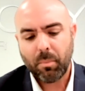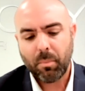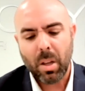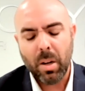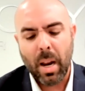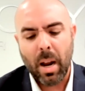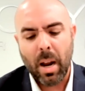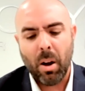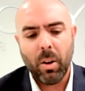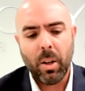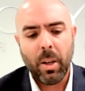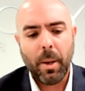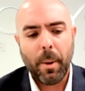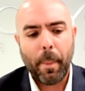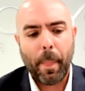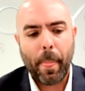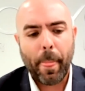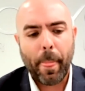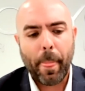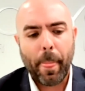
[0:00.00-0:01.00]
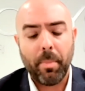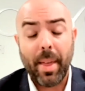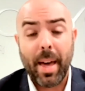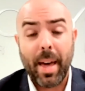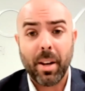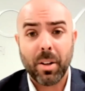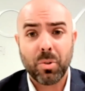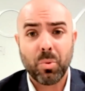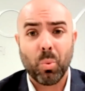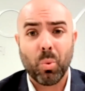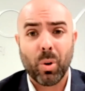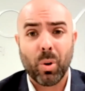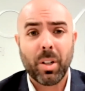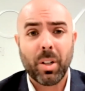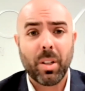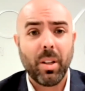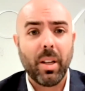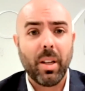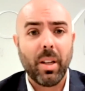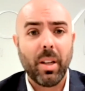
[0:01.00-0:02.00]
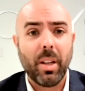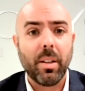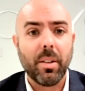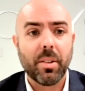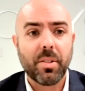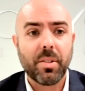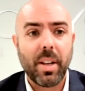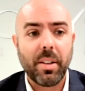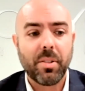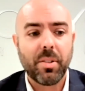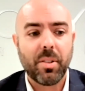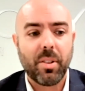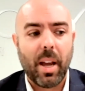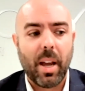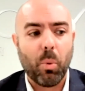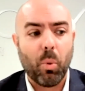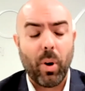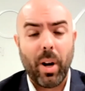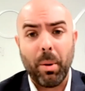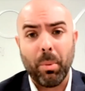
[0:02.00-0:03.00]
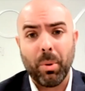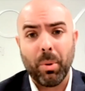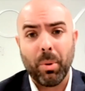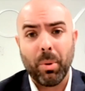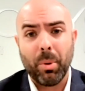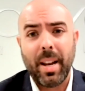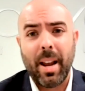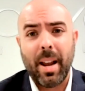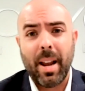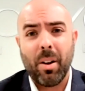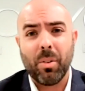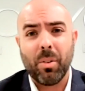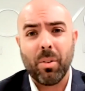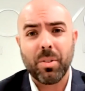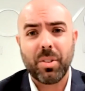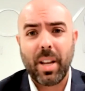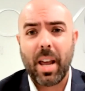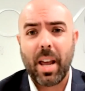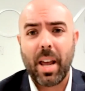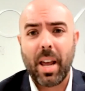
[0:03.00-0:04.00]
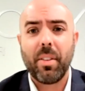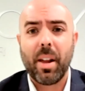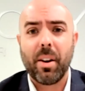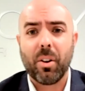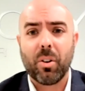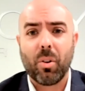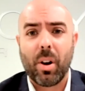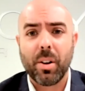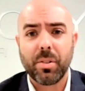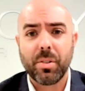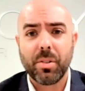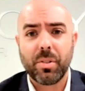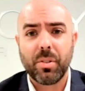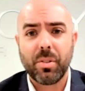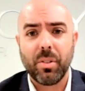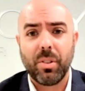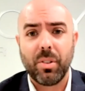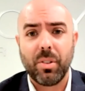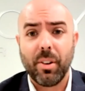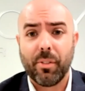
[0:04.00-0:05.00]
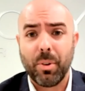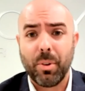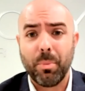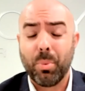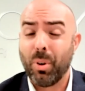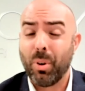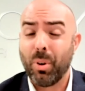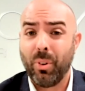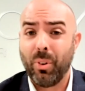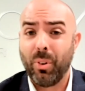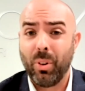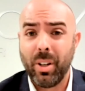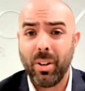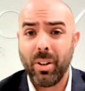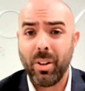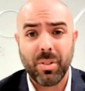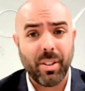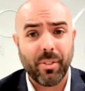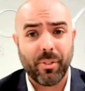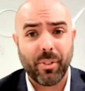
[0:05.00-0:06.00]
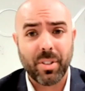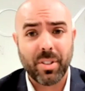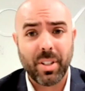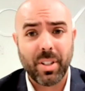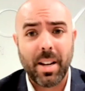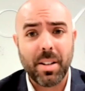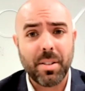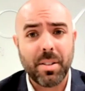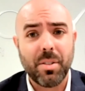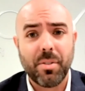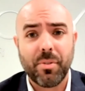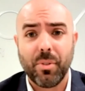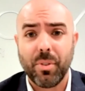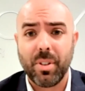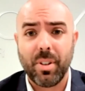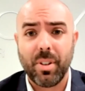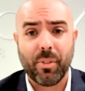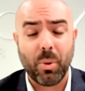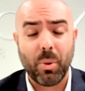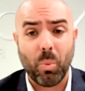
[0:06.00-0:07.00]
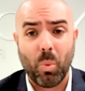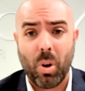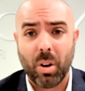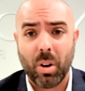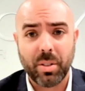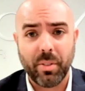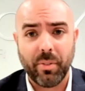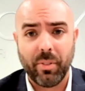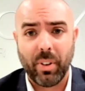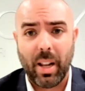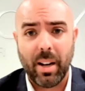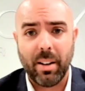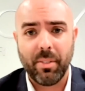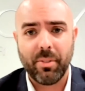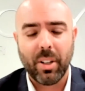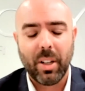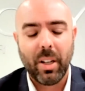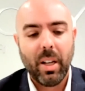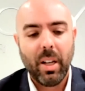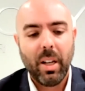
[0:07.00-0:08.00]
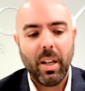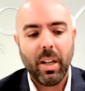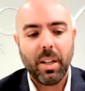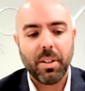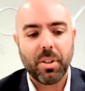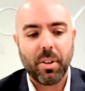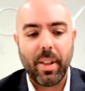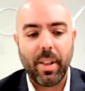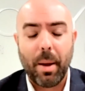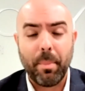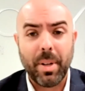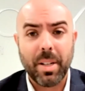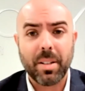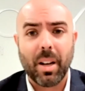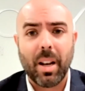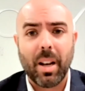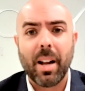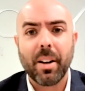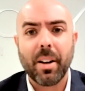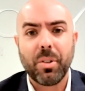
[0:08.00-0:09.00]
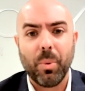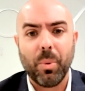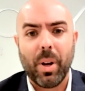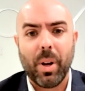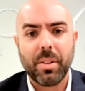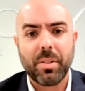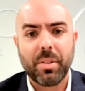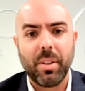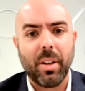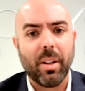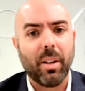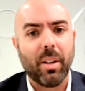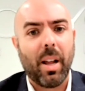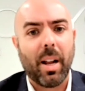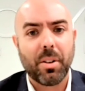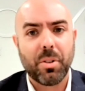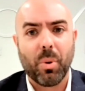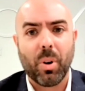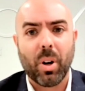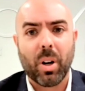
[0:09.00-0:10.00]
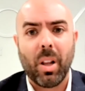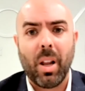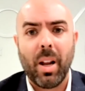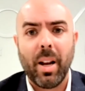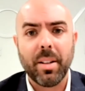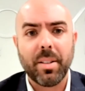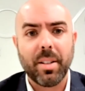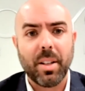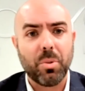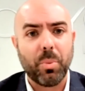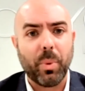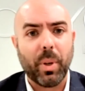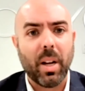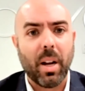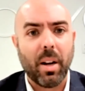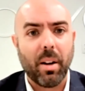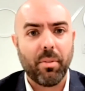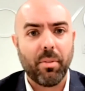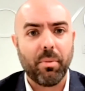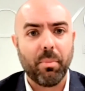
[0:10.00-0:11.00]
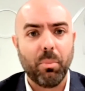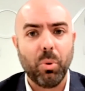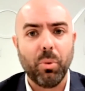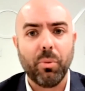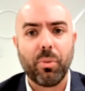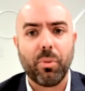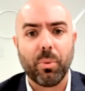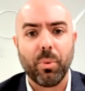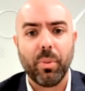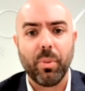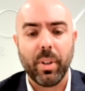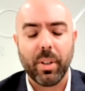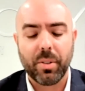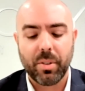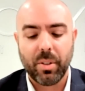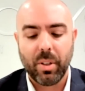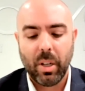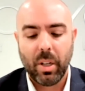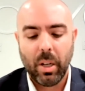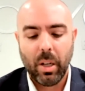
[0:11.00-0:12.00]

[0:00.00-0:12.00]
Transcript: Now, that has worked in the sense that we're able to now scatter that across different portfolios and different sizes for different walks of life. And so that means a lot to us and a lot to our clients as we kind of move through this.